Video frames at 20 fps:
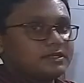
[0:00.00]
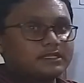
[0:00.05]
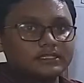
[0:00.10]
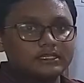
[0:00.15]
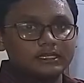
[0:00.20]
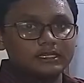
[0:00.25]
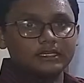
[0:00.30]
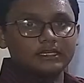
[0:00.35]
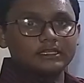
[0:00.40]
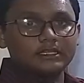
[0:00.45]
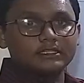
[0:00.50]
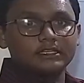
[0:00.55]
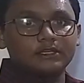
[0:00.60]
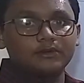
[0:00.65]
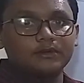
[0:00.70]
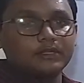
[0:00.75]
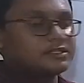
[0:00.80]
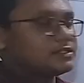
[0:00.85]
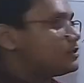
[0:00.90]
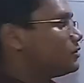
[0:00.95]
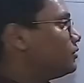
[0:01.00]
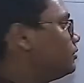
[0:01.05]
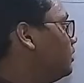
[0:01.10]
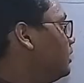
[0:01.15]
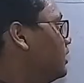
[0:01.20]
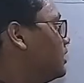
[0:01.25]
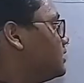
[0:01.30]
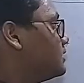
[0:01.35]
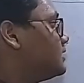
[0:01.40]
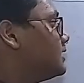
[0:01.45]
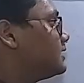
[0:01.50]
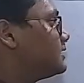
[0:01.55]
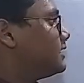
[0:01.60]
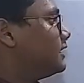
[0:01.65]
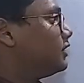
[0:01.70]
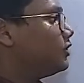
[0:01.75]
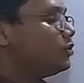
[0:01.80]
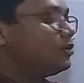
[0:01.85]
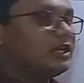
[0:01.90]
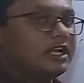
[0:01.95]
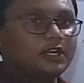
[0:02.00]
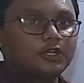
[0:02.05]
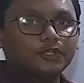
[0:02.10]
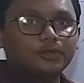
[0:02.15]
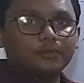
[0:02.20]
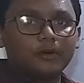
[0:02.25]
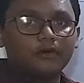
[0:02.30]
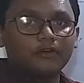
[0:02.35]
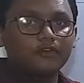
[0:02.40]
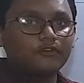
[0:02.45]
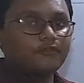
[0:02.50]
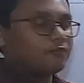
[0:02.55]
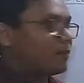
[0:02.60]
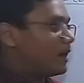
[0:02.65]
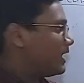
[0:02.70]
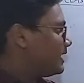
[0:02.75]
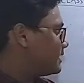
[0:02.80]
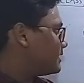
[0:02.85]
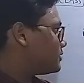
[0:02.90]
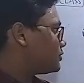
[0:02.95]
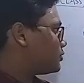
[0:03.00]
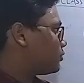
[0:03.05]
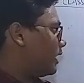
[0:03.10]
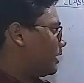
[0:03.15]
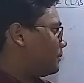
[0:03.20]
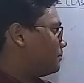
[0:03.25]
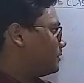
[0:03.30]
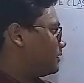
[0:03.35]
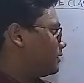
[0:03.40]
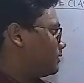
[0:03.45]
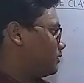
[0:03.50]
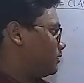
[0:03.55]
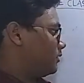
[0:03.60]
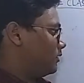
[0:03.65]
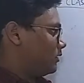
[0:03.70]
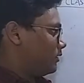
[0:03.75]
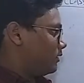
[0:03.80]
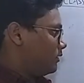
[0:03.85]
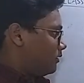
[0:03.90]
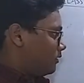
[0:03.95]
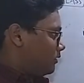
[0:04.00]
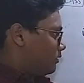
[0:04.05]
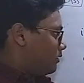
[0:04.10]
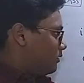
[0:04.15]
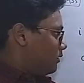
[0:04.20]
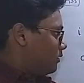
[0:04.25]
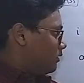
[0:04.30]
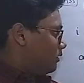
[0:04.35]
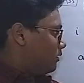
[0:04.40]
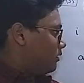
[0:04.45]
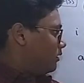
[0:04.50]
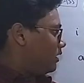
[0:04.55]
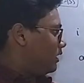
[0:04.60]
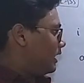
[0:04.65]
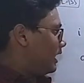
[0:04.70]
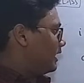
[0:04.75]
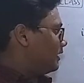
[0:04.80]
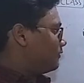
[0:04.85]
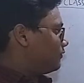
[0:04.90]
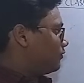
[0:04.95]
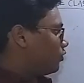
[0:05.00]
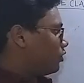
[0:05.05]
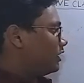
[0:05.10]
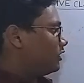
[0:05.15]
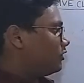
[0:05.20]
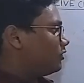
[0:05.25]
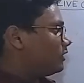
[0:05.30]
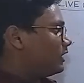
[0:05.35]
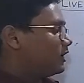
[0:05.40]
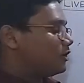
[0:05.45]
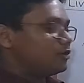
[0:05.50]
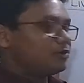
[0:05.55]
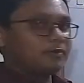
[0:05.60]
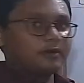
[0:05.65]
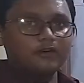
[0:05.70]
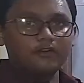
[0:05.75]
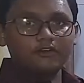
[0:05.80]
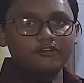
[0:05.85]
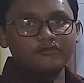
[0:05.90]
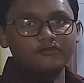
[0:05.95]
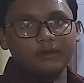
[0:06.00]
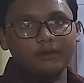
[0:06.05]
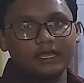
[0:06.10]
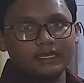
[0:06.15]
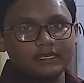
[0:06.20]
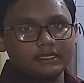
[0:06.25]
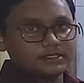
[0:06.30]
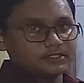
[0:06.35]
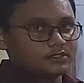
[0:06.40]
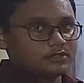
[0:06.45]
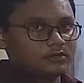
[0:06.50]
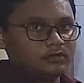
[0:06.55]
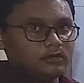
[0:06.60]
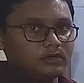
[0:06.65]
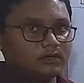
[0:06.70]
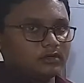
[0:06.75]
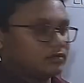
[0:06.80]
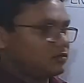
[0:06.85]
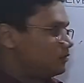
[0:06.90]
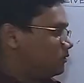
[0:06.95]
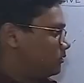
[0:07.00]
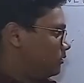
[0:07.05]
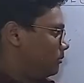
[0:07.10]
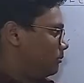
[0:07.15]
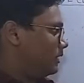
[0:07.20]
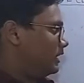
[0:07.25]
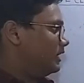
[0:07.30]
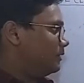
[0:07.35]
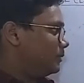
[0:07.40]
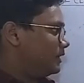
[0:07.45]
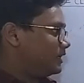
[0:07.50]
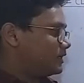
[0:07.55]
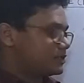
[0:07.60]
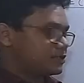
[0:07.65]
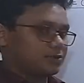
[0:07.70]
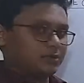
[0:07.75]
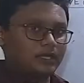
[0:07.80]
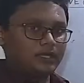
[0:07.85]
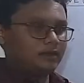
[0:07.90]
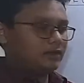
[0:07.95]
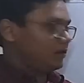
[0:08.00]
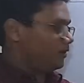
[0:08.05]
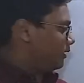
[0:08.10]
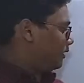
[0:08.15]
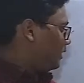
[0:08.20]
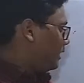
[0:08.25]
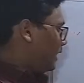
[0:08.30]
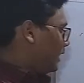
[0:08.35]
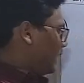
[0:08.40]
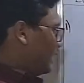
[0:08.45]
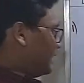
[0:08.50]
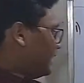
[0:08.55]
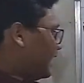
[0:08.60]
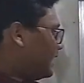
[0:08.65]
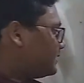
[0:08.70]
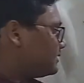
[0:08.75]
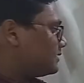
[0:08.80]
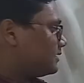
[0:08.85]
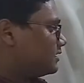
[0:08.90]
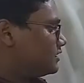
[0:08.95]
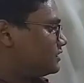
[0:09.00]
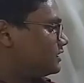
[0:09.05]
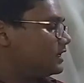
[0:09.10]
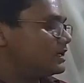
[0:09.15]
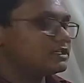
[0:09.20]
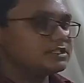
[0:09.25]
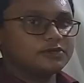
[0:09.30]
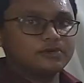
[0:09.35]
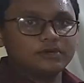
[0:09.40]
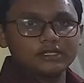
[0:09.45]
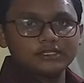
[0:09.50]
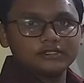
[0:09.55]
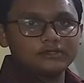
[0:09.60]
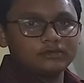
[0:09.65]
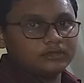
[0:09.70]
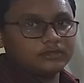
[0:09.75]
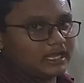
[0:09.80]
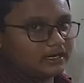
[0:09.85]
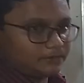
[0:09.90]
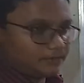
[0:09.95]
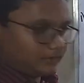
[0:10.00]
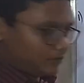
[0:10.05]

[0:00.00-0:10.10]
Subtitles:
means it is equals to 6 into 10 to the power of minus 2 ampere, and 4 into 10 to the power of minus 2 millimeter square. And next J is equals to that